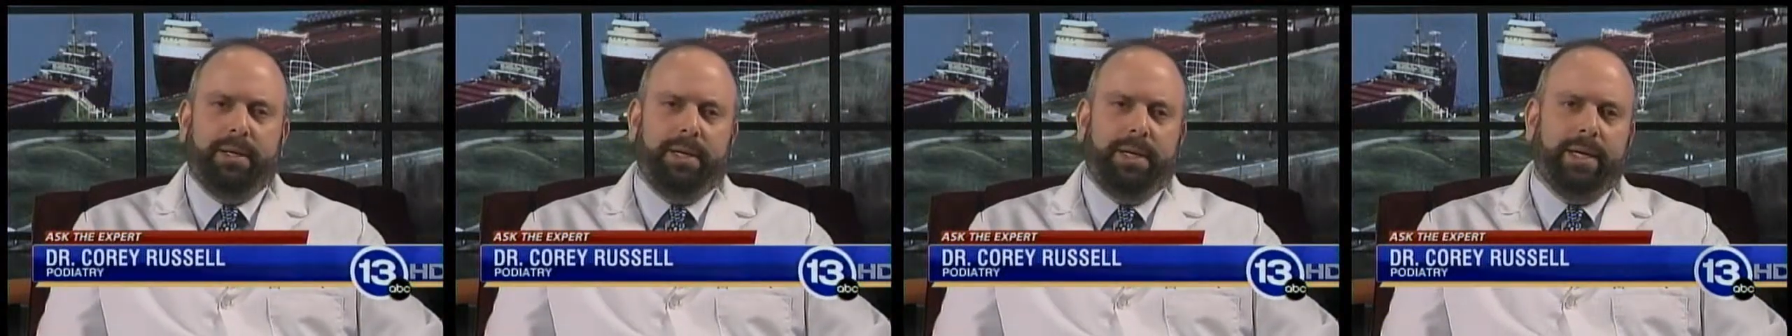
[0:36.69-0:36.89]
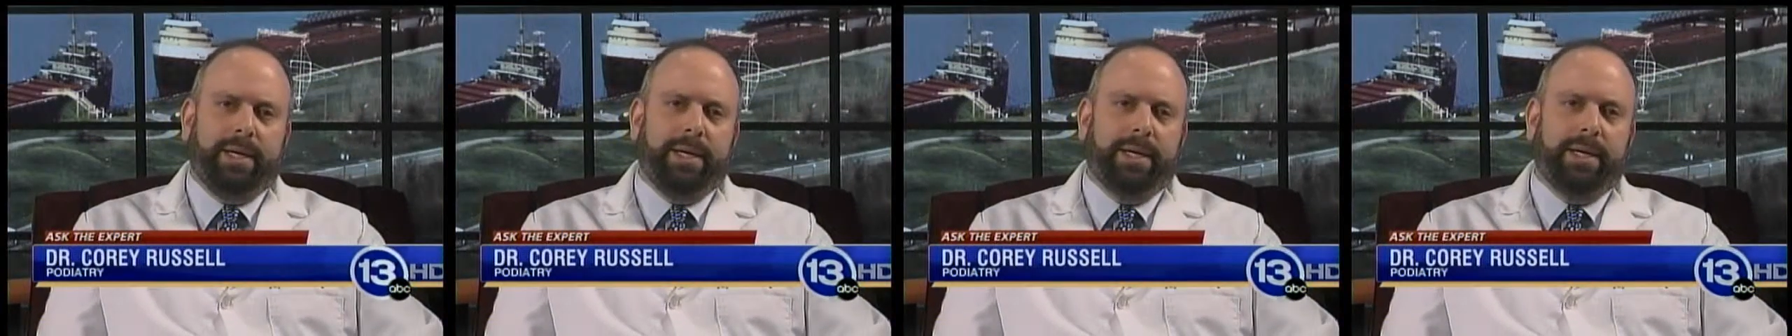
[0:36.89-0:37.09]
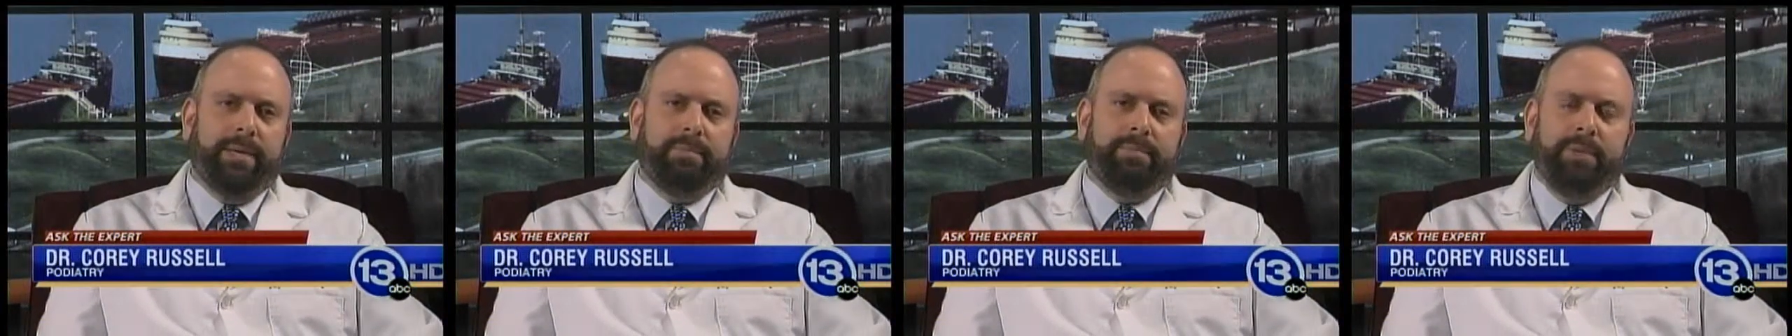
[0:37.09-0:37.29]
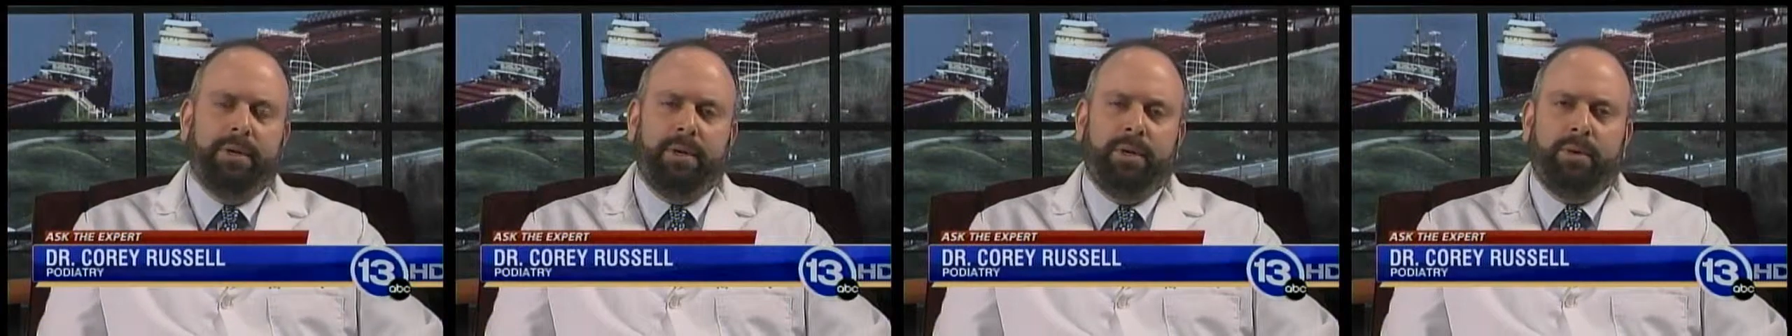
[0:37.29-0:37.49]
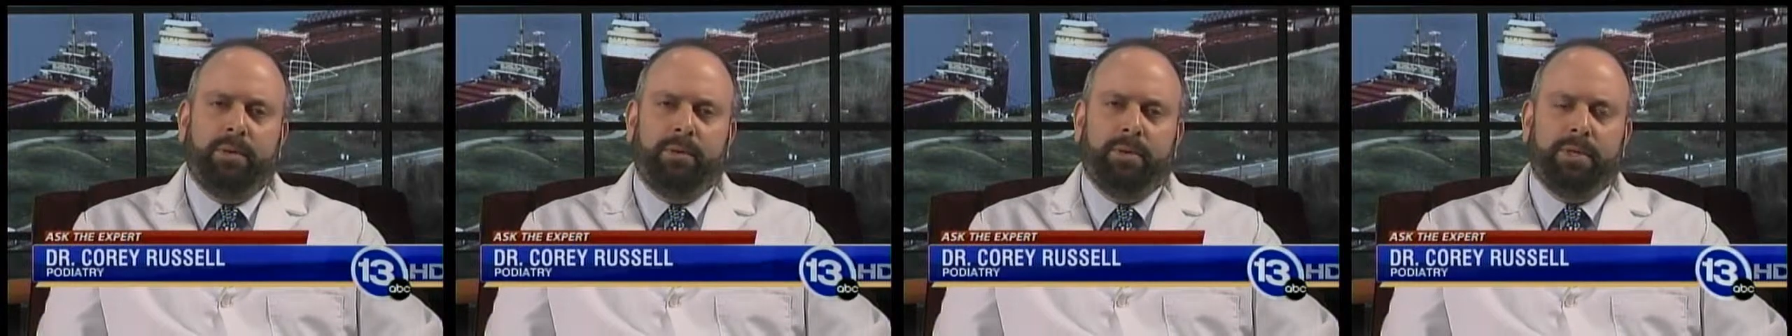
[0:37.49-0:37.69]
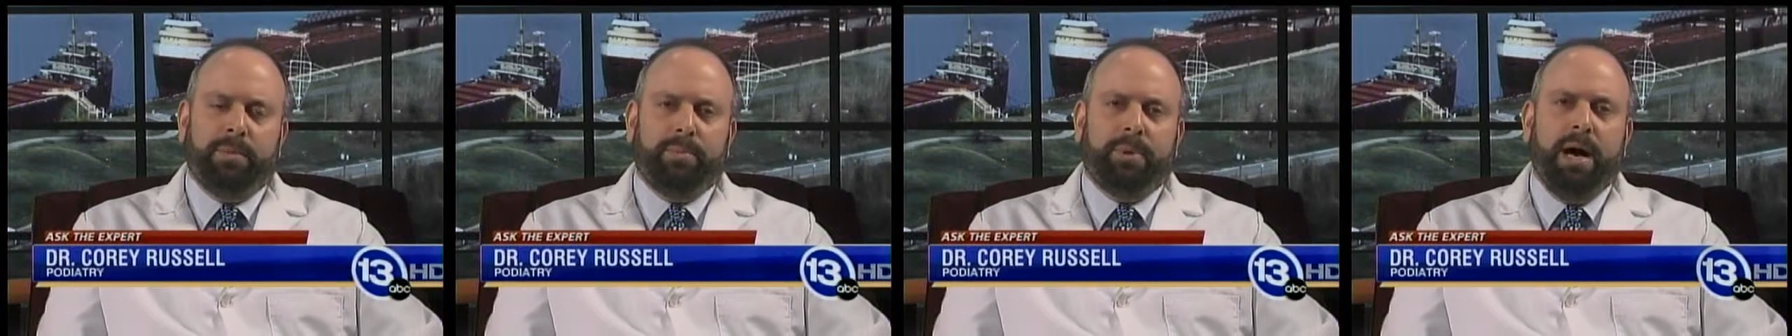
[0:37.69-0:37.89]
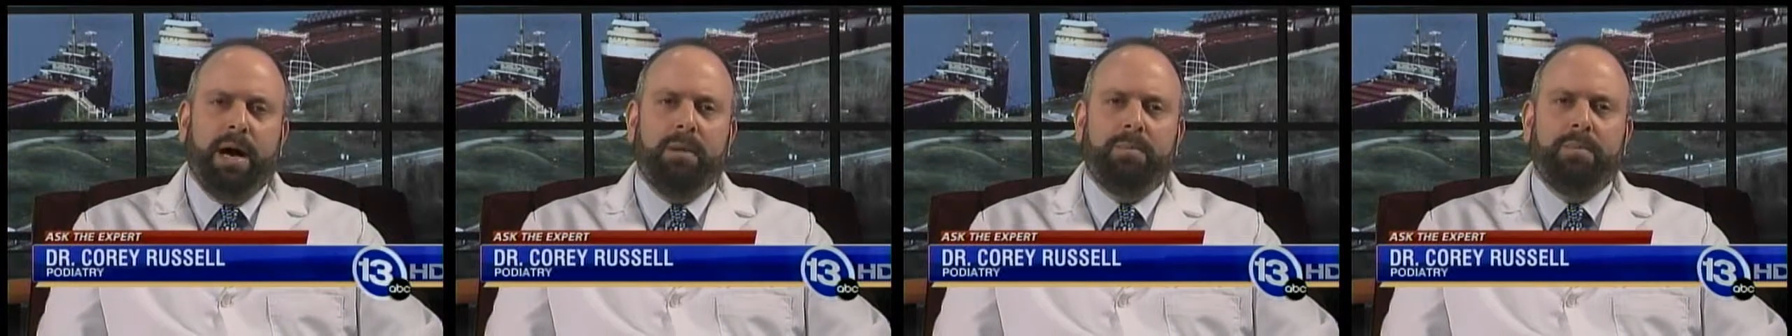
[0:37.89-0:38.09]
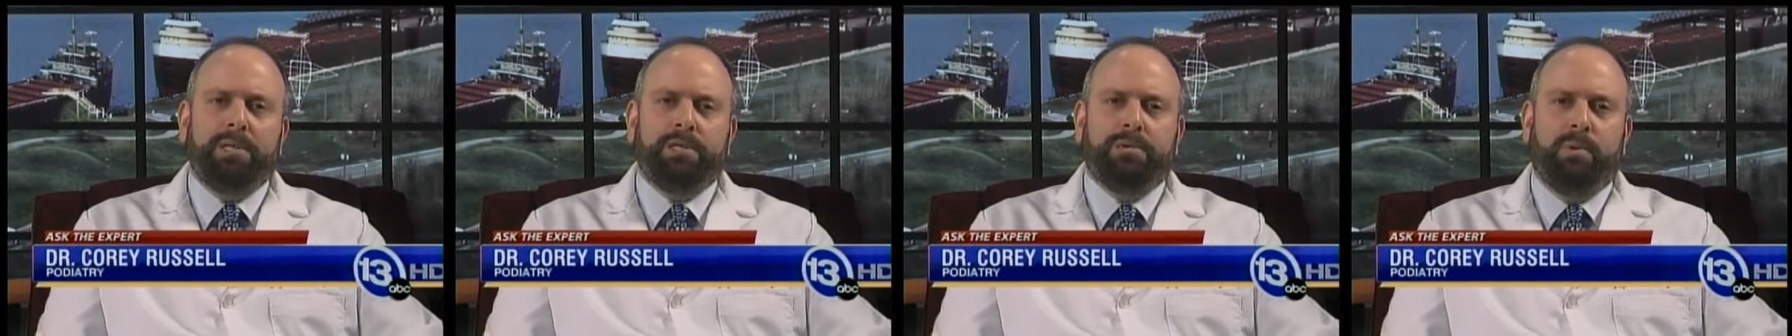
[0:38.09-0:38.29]
What the
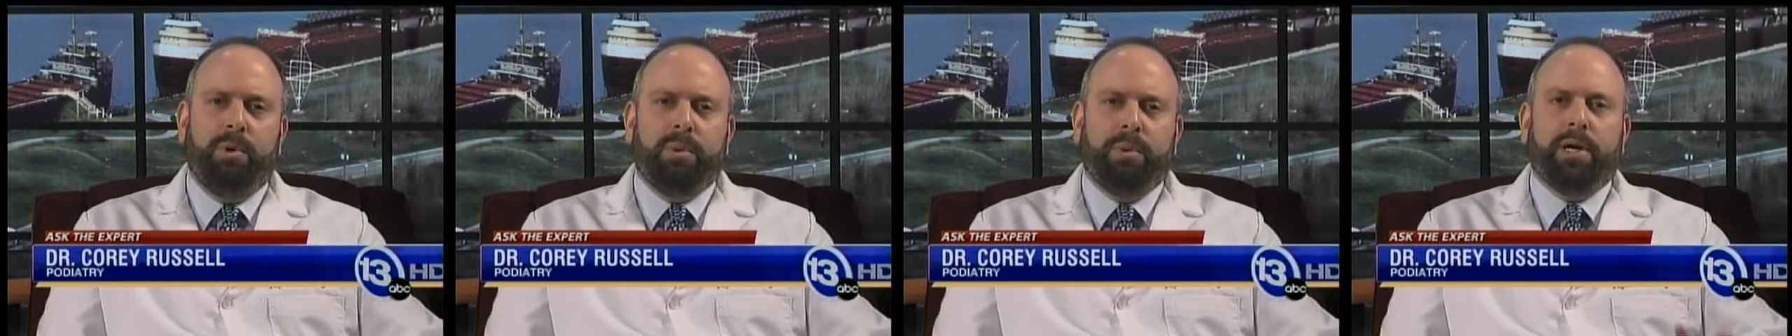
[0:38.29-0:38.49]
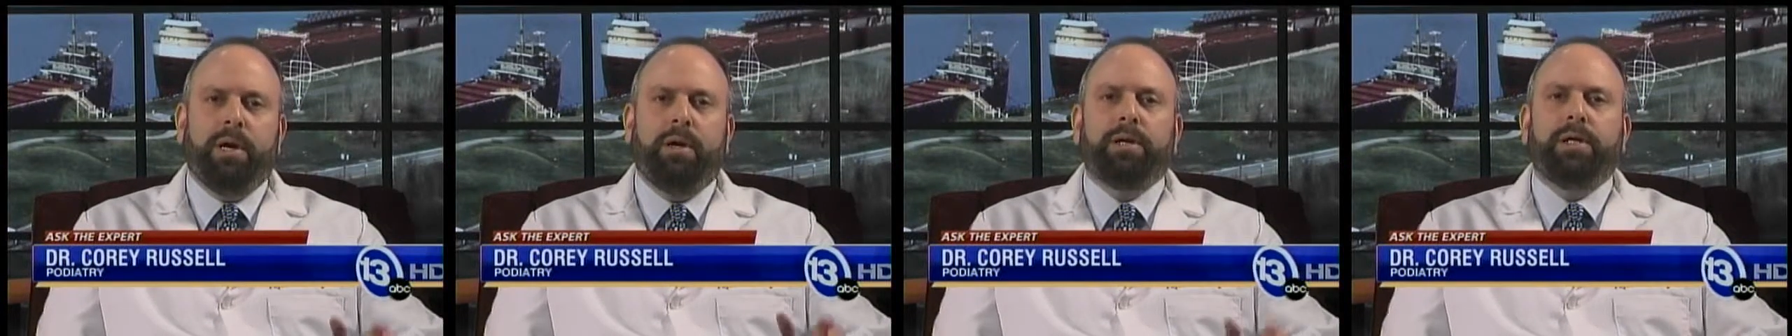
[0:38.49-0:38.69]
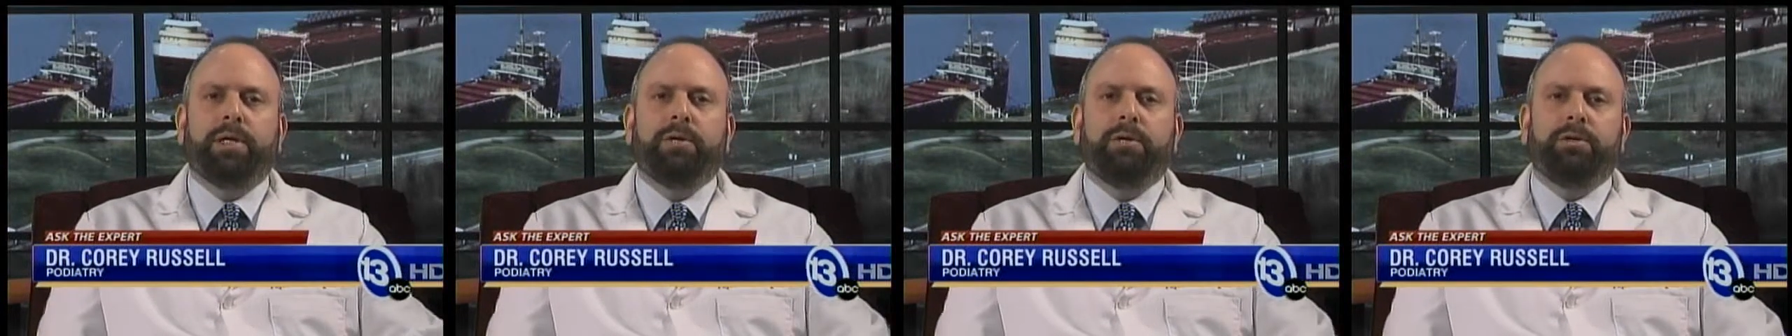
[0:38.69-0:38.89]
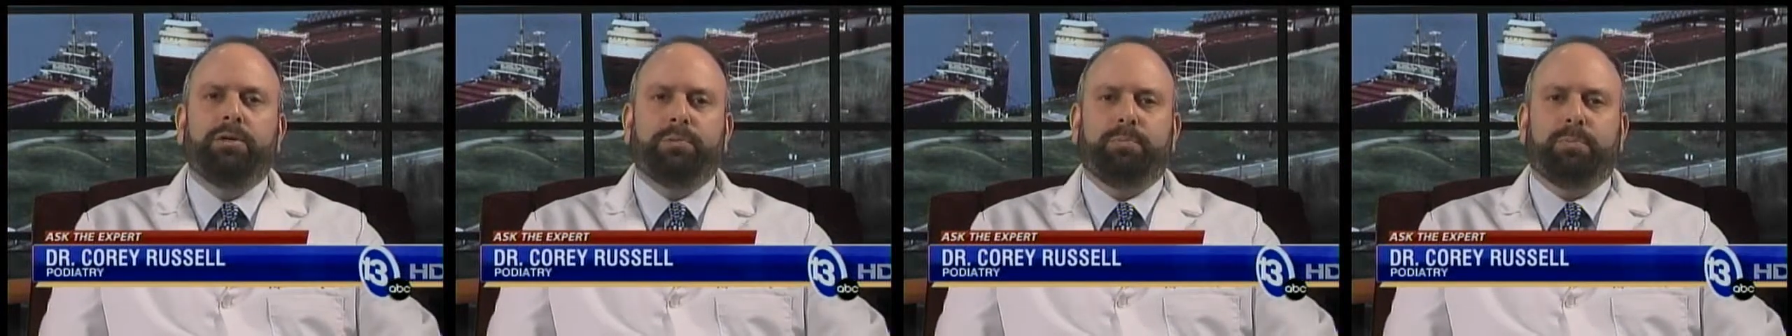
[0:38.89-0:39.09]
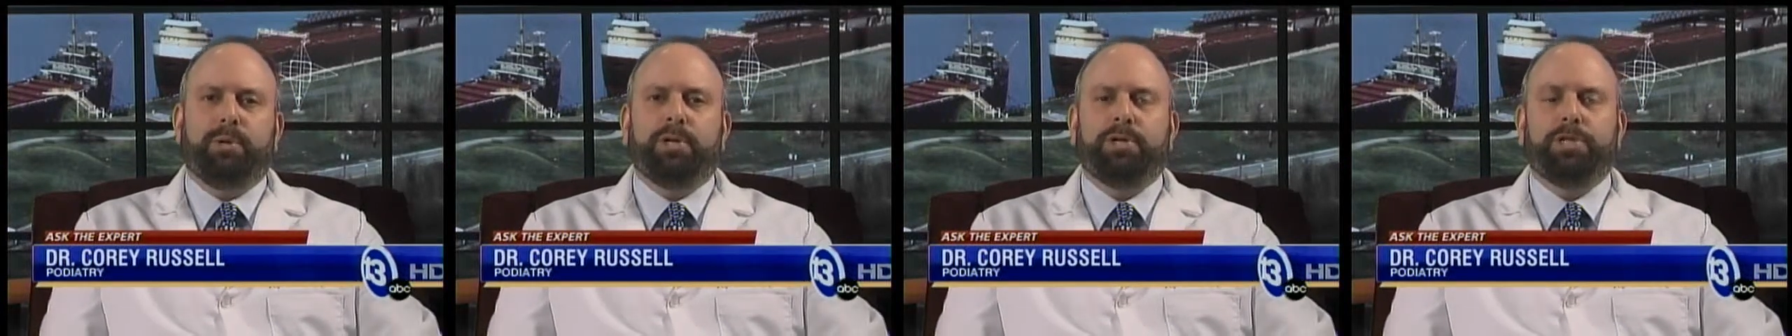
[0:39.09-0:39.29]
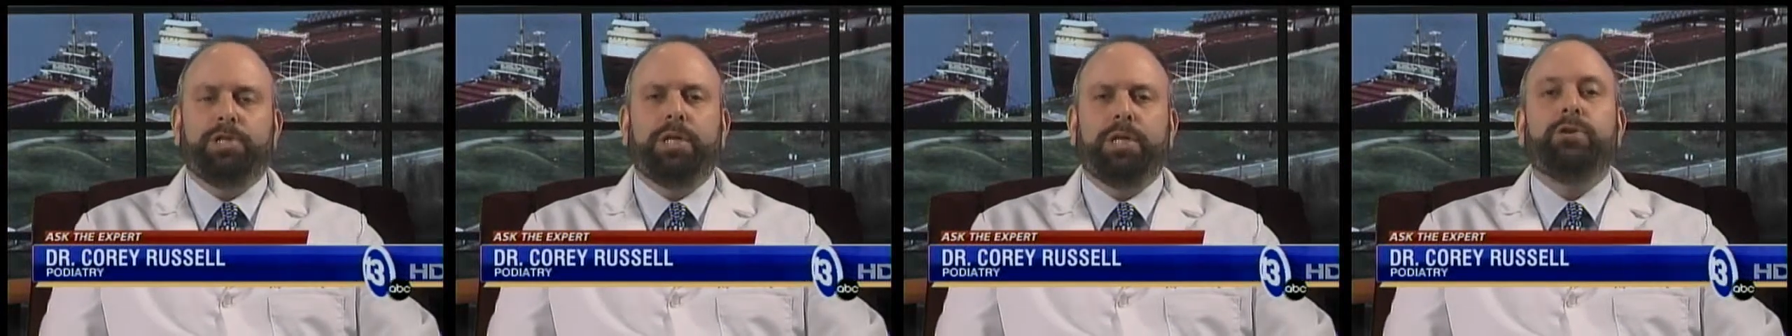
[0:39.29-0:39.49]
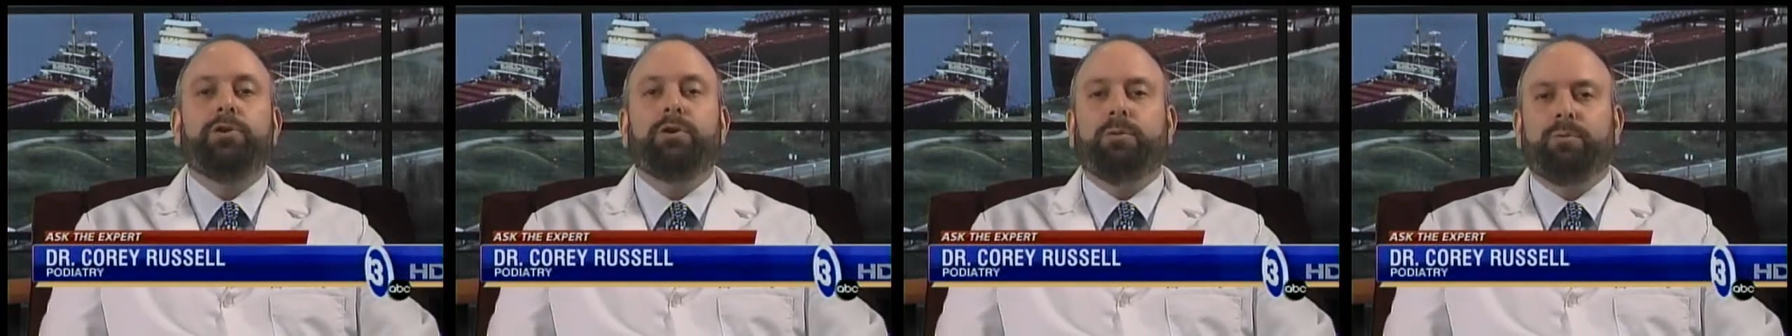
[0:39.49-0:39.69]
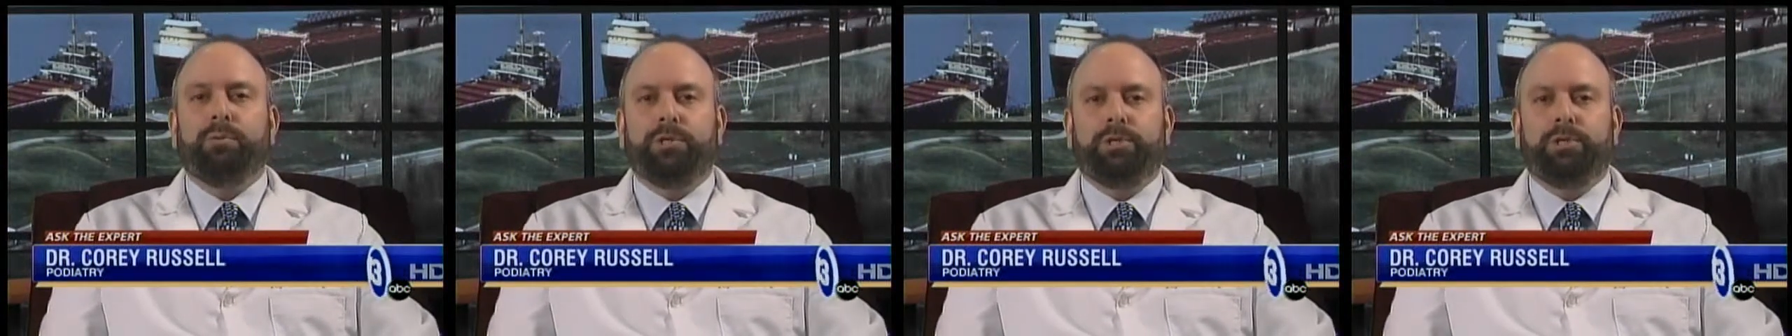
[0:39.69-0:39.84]
problem is what we call heel spur syndrome,